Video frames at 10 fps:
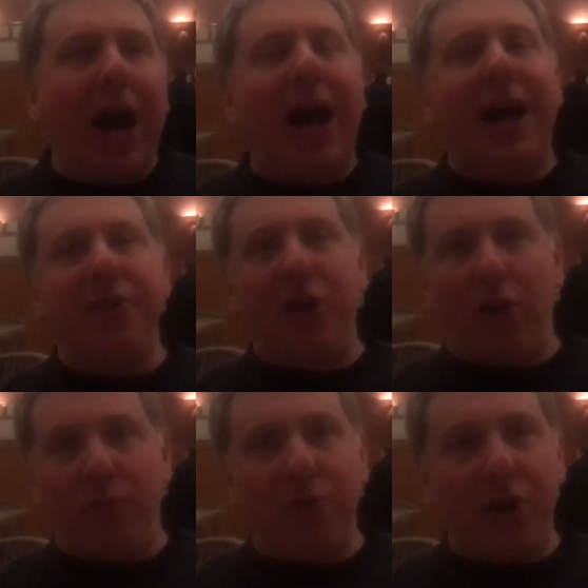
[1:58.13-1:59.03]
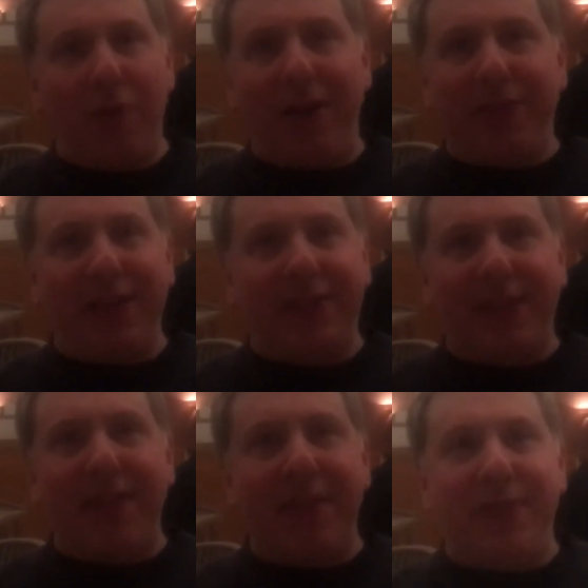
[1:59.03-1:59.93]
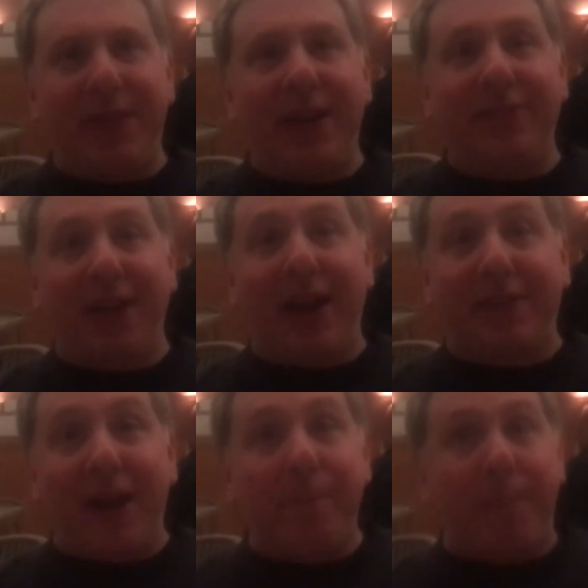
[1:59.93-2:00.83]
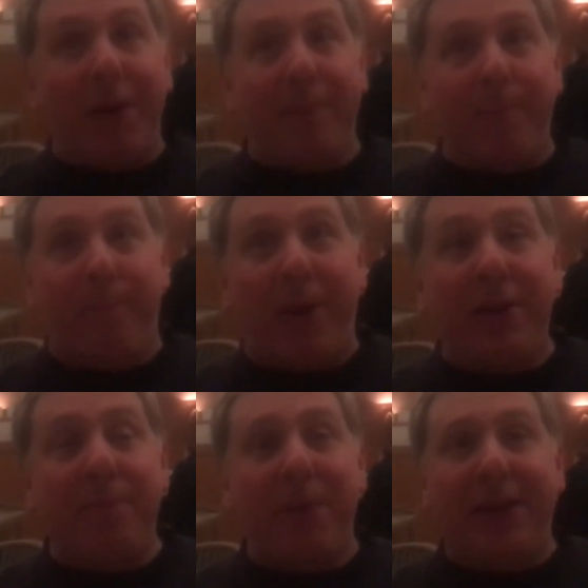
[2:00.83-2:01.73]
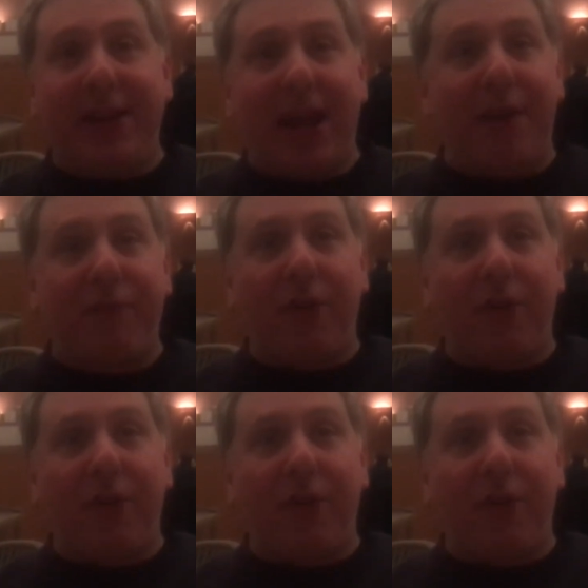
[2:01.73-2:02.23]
No. I think that he's done, but he made the